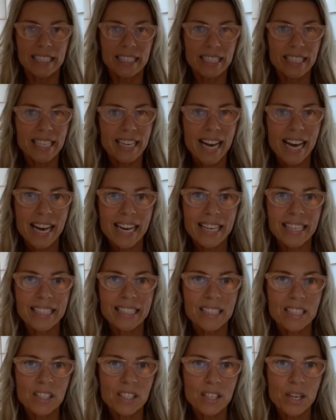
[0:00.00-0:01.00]
Yeah,
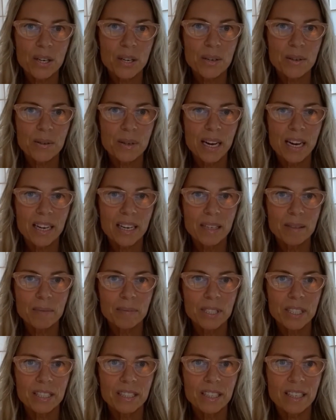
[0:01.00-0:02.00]
so
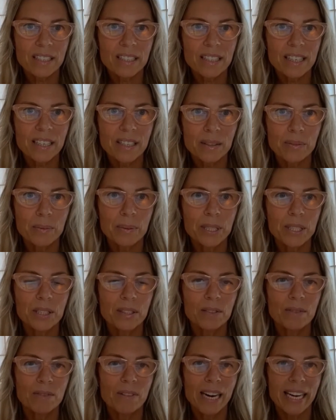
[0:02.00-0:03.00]
she's asking if we
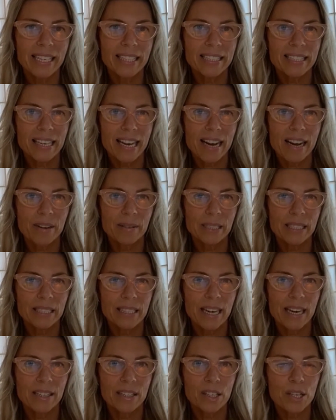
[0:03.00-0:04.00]
should rate our
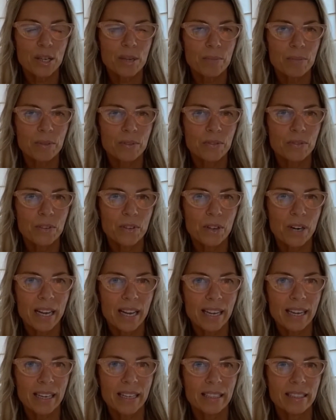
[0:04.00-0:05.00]
intention
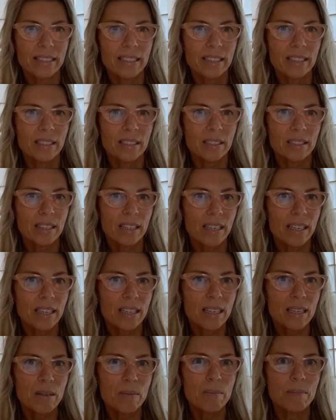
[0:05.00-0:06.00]
beforehand.
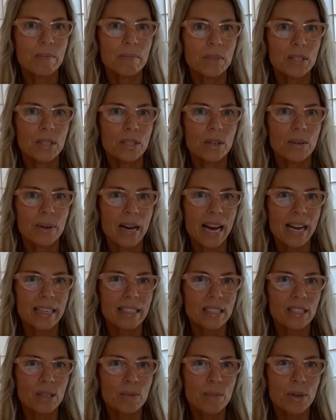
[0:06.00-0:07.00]
So
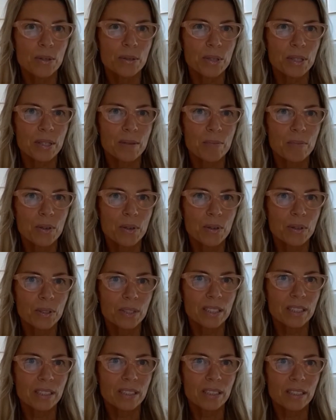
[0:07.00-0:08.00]
as the most
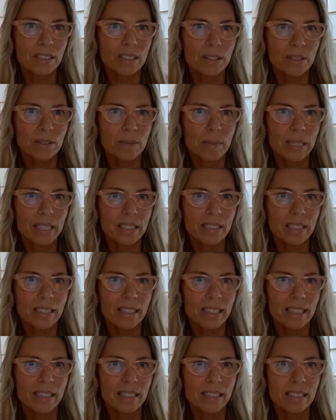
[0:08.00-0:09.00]
important, do you mean,
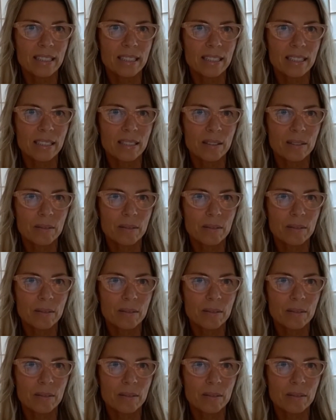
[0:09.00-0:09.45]
Denise?